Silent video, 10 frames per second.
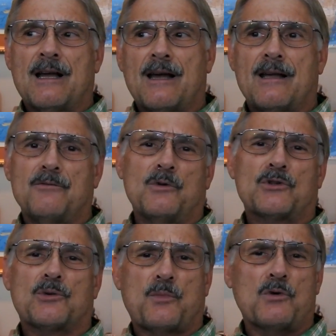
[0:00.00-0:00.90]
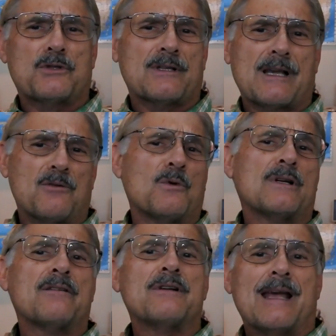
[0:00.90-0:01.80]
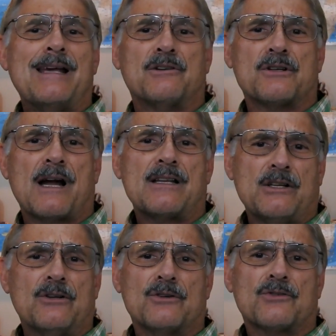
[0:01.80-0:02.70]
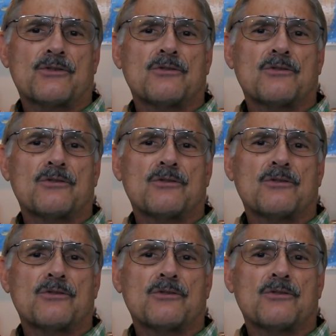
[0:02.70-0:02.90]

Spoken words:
And we're supposed to get one every 8 or 9 years.